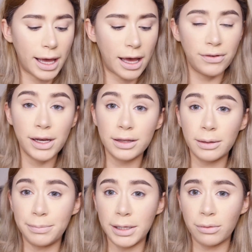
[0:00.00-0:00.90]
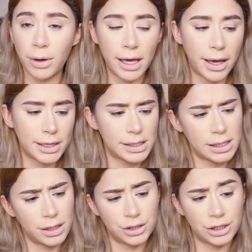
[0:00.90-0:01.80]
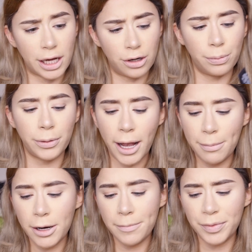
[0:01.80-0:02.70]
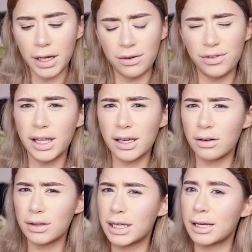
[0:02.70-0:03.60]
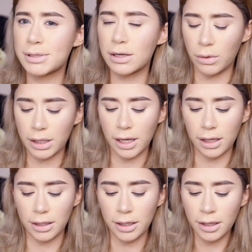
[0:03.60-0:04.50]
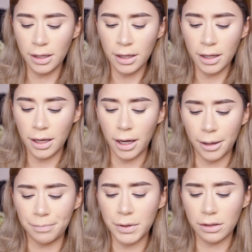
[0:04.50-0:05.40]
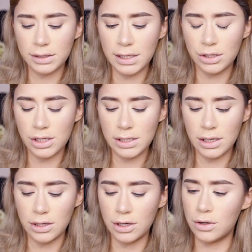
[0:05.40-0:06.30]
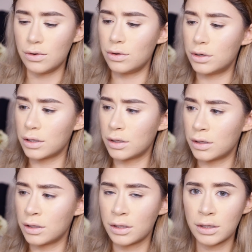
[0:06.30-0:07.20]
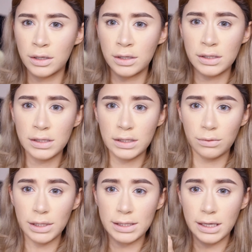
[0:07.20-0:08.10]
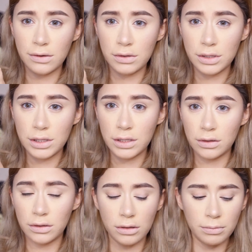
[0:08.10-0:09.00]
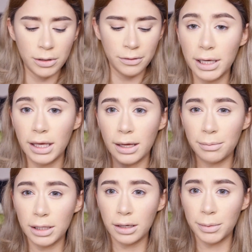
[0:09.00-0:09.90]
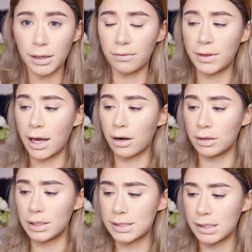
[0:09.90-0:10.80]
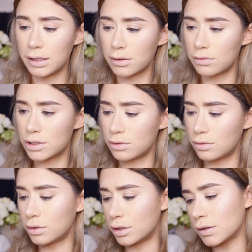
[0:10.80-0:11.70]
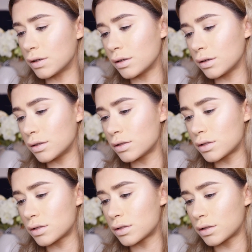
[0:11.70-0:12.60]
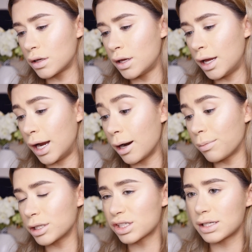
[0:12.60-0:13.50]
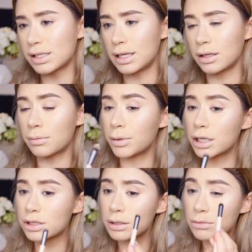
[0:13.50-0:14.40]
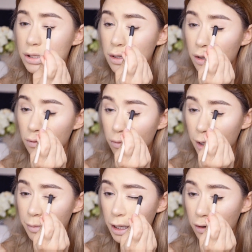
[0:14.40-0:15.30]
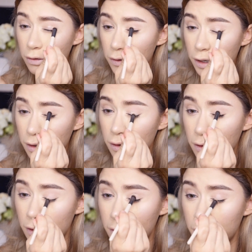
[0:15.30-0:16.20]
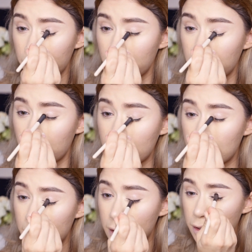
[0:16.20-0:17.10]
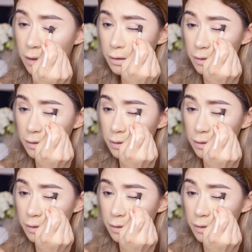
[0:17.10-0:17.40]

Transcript: I have here the BYS Shadow Primer, and I feel like it only comes in one color. It looks like just a nude squeeze out tube. Picking up a little bit of that on this Eco Tools airbrush concealer brush, I'm just gonna wipe that over my lid.